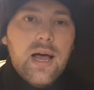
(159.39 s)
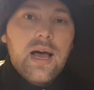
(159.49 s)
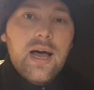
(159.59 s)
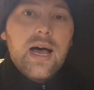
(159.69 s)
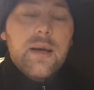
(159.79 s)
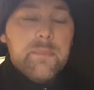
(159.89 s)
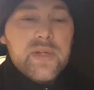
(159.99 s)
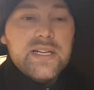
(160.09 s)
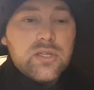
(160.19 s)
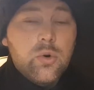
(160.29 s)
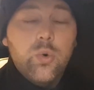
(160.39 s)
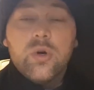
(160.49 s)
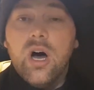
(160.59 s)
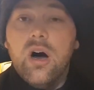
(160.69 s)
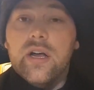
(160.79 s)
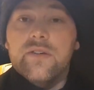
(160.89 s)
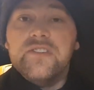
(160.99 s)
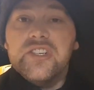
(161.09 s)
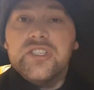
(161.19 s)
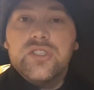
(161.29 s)
It's all kind of
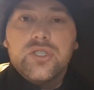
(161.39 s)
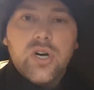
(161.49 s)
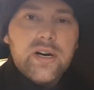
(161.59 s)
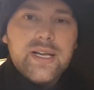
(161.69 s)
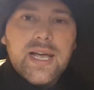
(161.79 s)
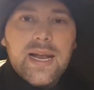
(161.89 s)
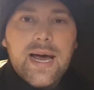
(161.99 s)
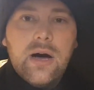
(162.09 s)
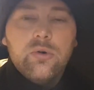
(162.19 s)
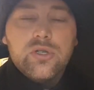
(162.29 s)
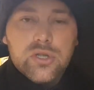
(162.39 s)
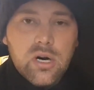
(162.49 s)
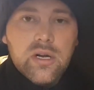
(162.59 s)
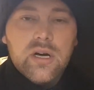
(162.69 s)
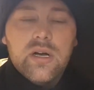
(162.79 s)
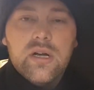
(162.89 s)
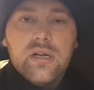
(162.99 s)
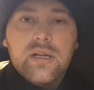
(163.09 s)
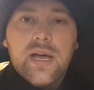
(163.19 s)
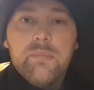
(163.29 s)
just trying to get out, trying to
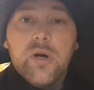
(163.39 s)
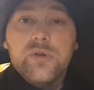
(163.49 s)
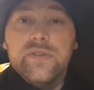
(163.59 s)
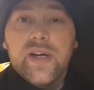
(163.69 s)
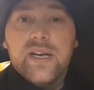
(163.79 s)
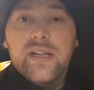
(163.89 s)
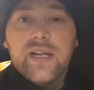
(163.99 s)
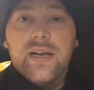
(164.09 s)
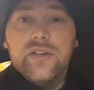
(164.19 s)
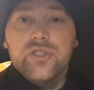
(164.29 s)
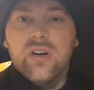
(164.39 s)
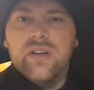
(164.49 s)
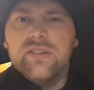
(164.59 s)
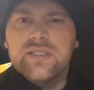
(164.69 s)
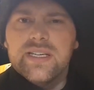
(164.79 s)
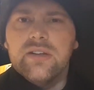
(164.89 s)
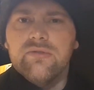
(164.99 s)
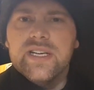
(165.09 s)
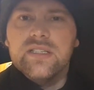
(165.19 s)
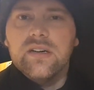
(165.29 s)
get motivated again and trying to see the
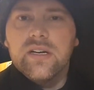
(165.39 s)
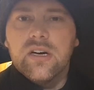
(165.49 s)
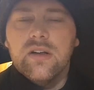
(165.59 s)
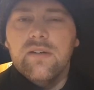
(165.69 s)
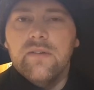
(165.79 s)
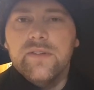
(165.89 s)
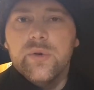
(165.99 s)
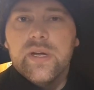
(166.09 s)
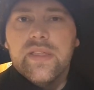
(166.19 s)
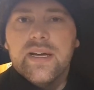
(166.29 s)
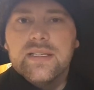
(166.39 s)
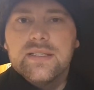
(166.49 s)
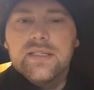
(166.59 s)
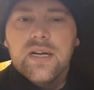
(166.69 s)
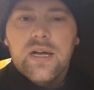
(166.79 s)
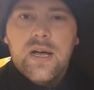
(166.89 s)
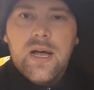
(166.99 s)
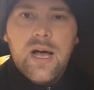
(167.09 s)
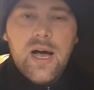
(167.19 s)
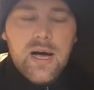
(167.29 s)
reason I kind of love doing this.
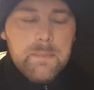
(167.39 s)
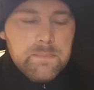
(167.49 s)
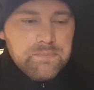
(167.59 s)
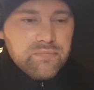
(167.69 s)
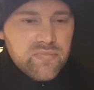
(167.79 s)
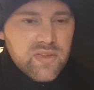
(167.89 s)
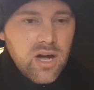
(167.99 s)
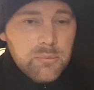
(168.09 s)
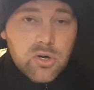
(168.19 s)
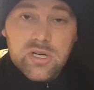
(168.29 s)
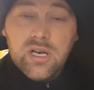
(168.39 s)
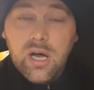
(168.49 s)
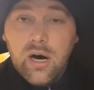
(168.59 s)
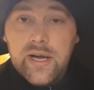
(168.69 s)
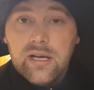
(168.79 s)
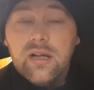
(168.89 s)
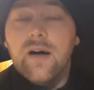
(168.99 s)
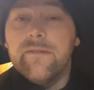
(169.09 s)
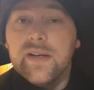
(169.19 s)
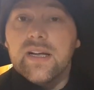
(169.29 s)
I'm not going to lie, I
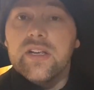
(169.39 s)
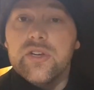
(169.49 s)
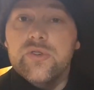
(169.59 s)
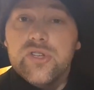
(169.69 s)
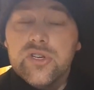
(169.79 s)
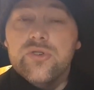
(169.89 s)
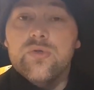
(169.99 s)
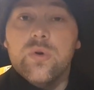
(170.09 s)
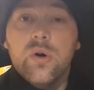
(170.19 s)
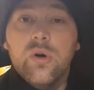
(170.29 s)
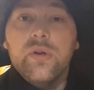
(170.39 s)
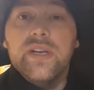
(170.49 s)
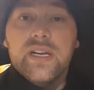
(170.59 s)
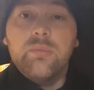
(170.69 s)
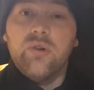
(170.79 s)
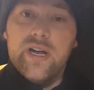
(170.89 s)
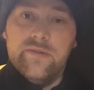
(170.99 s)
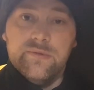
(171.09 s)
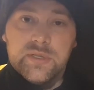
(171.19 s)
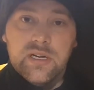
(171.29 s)
think you do need a break
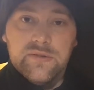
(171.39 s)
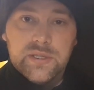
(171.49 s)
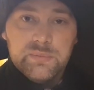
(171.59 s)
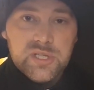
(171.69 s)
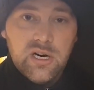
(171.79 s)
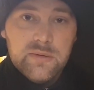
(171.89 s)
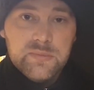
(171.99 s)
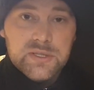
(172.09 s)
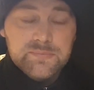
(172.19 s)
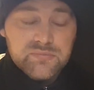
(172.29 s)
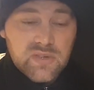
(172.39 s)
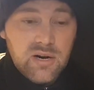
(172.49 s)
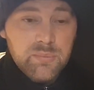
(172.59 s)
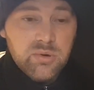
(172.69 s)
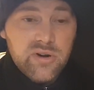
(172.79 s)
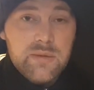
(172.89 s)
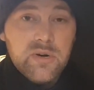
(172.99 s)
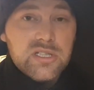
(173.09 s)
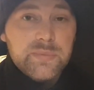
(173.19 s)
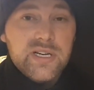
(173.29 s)
from stuff sometimes. I've pretty
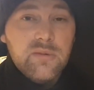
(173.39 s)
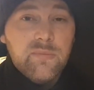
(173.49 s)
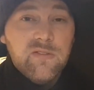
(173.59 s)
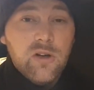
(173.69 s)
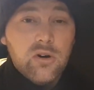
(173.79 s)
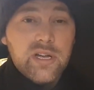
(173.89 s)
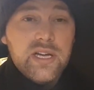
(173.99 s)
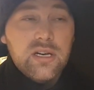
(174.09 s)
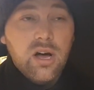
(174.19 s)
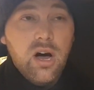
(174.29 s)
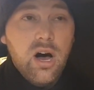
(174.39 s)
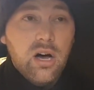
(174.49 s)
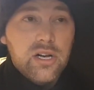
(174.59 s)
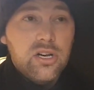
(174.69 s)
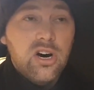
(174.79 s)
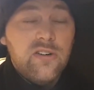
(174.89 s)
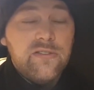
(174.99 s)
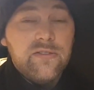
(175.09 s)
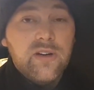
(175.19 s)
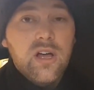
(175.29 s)
much been vlogging on and
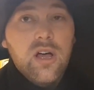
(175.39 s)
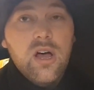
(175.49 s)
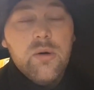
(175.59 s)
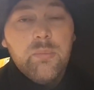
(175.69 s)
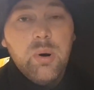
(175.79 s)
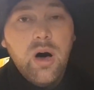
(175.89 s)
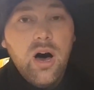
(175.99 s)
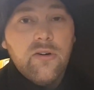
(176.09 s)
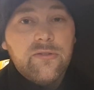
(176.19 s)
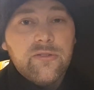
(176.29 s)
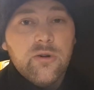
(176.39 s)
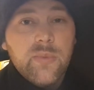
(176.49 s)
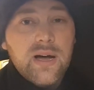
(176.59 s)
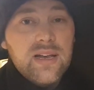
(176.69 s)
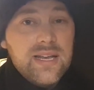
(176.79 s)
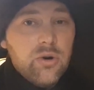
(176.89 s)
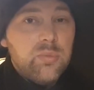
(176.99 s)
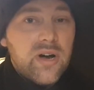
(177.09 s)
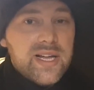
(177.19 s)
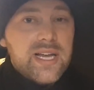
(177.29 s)
off, apart from a little
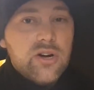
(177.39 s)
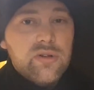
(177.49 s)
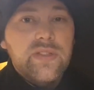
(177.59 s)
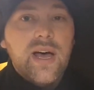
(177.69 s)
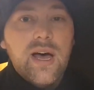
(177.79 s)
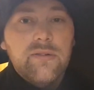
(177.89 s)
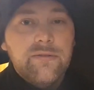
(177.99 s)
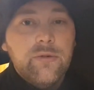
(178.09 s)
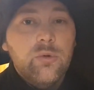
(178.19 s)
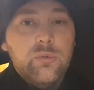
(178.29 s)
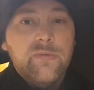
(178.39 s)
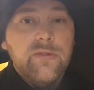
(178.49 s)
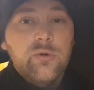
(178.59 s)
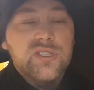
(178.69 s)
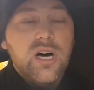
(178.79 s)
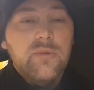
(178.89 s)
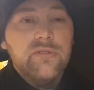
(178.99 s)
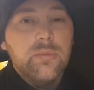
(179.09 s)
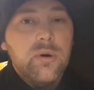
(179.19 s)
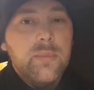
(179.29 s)
break here and there, full time
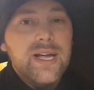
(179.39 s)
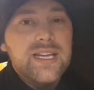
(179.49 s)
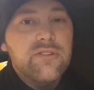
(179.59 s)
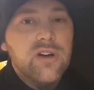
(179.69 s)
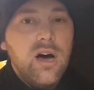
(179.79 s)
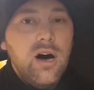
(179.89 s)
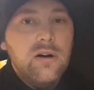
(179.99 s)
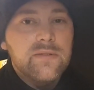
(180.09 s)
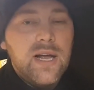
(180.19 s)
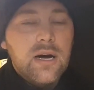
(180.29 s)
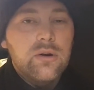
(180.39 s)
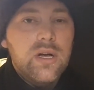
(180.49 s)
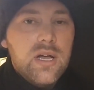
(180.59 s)
for probably about a year and a half now.